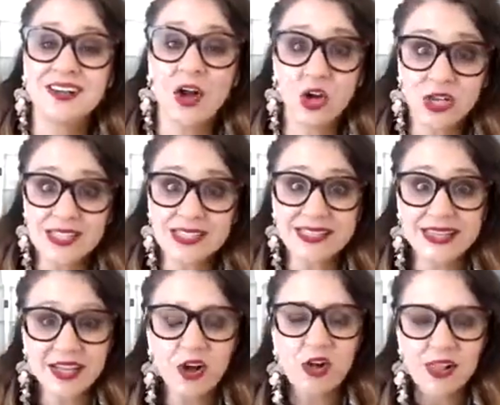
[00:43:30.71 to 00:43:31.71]

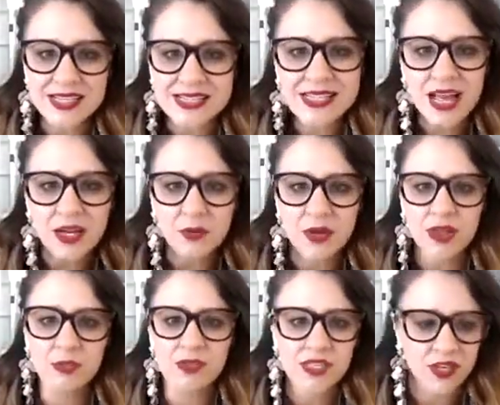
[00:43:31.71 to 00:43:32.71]
honestly, all I started
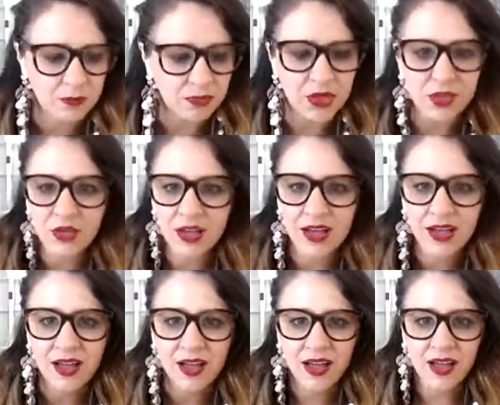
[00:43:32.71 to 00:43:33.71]
with was a computer,
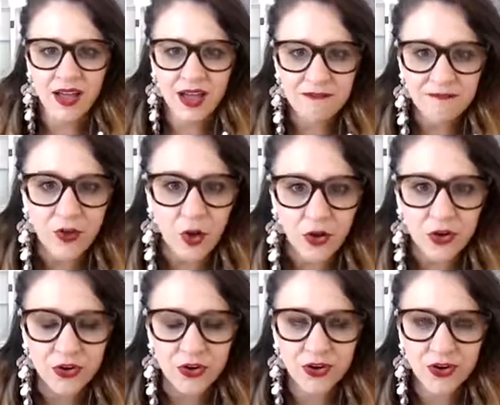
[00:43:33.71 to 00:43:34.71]
a
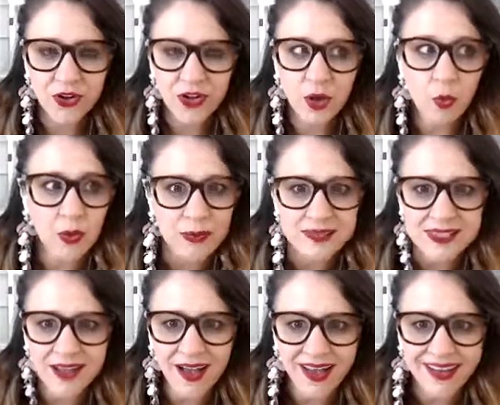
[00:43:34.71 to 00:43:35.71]
phone, a
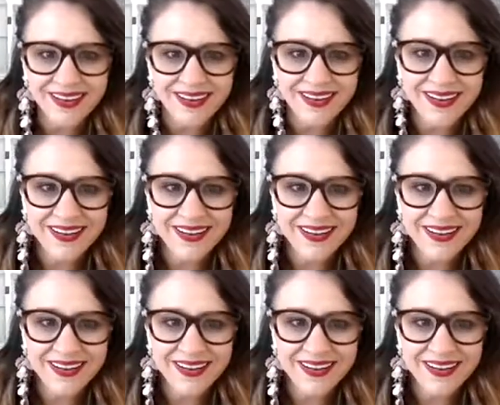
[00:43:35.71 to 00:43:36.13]
website,